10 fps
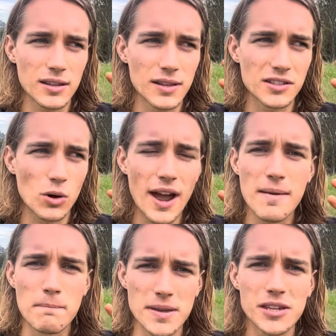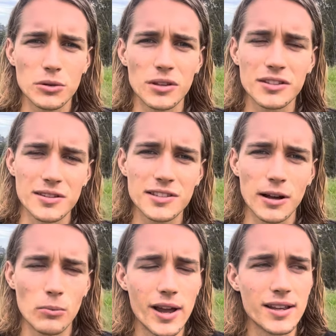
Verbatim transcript: It's quite ambiguous in some way.